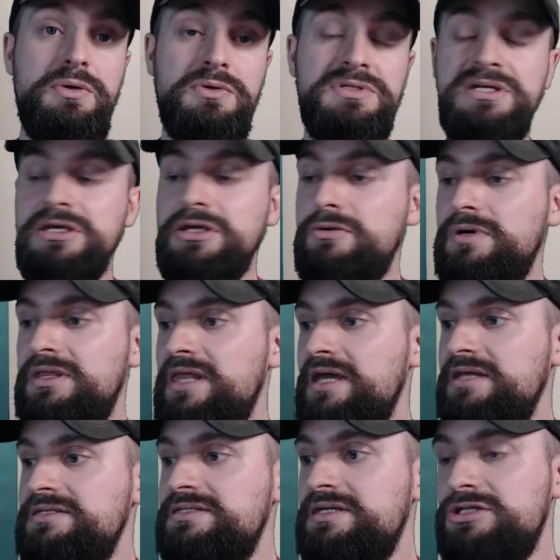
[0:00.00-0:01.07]
see you in
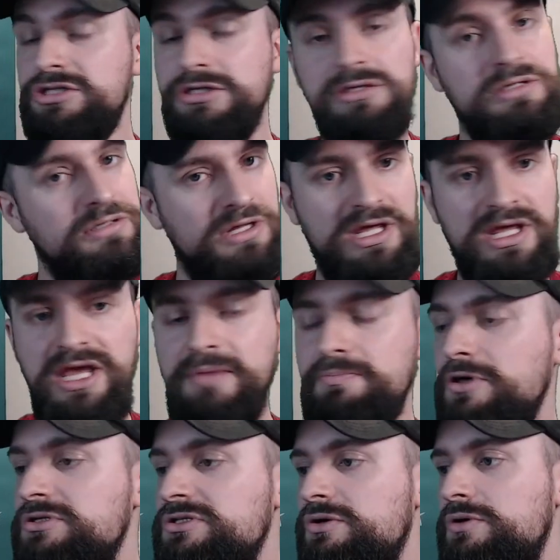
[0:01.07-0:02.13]
that session. Keep
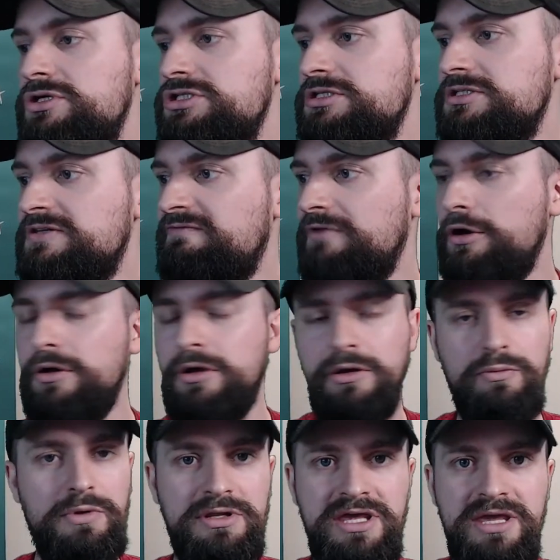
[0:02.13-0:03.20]
those questions
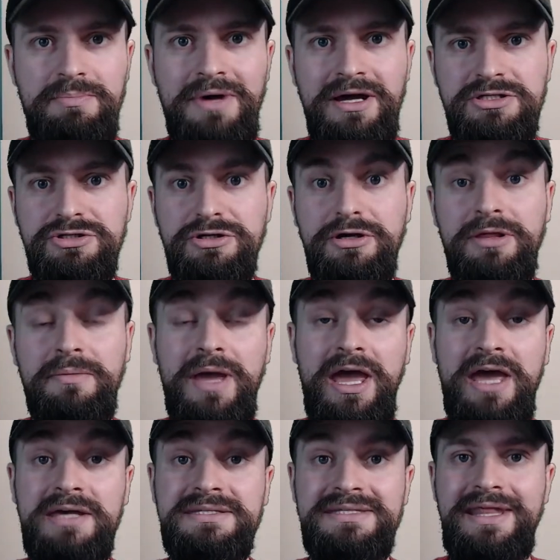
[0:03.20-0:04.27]
flowing. We'll keep answering
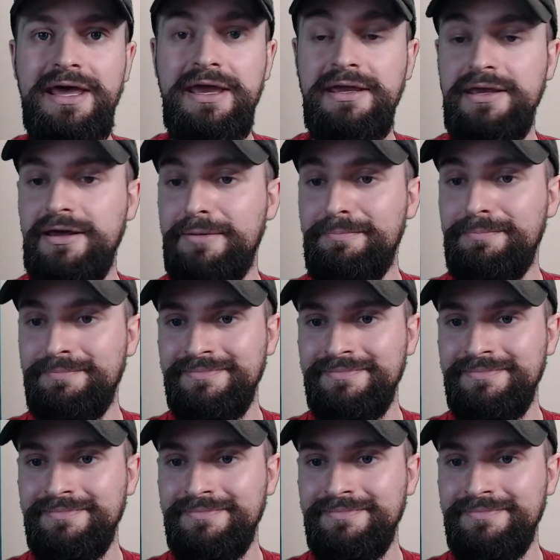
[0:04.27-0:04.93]
as they come.